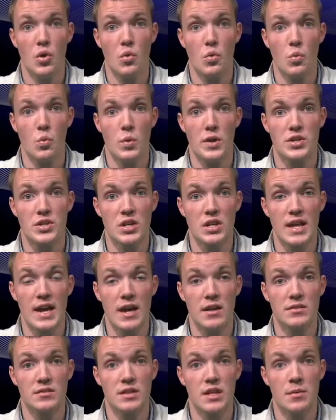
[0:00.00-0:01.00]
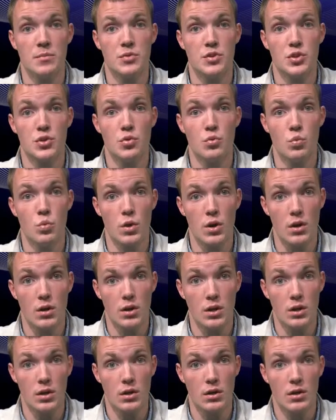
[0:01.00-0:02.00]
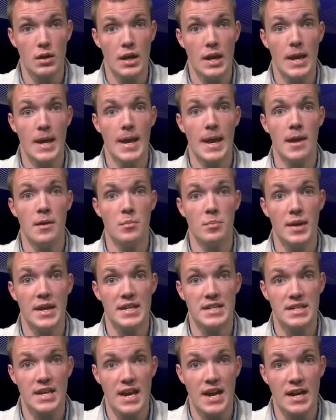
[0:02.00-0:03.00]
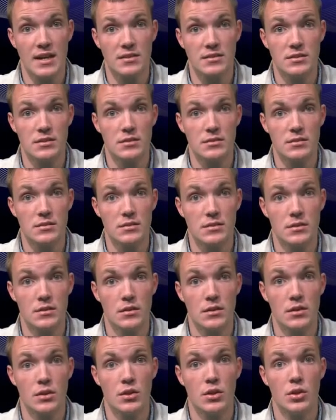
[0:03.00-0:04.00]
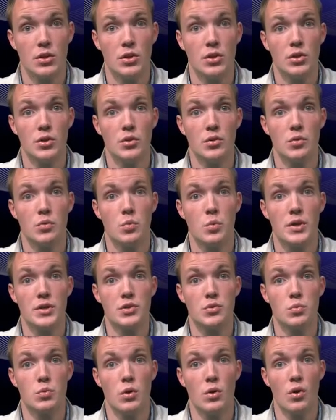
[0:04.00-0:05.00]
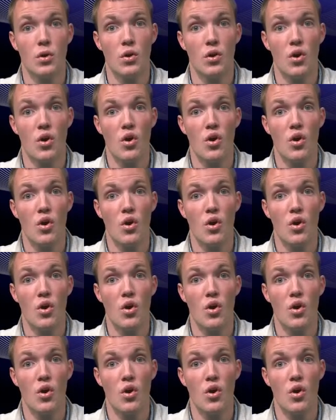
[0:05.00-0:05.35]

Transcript: which allows them to work and pay taxes, which will